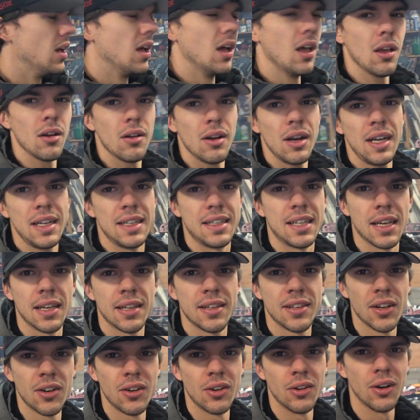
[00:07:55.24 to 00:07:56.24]
Alright,
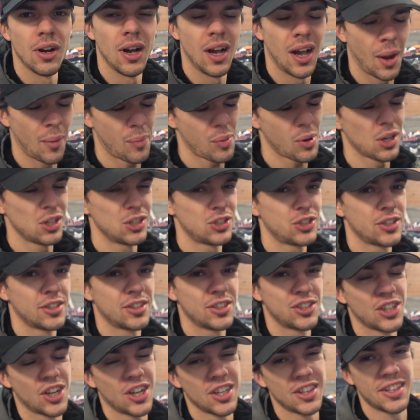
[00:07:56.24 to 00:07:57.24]
so I probably should
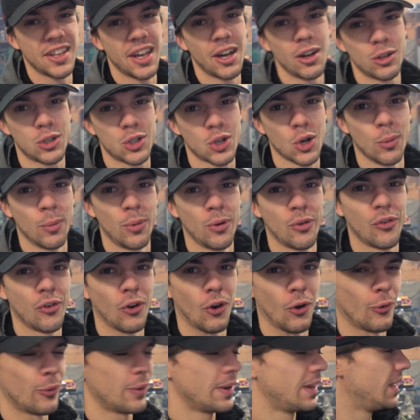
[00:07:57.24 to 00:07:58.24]
have shot the outro
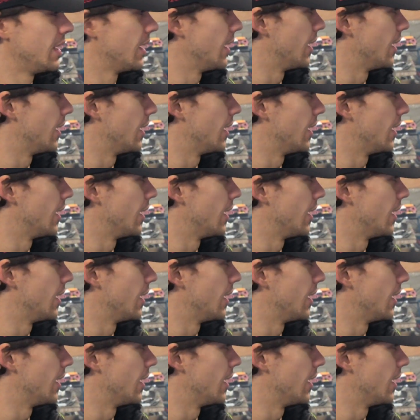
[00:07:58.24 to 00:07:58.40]
before we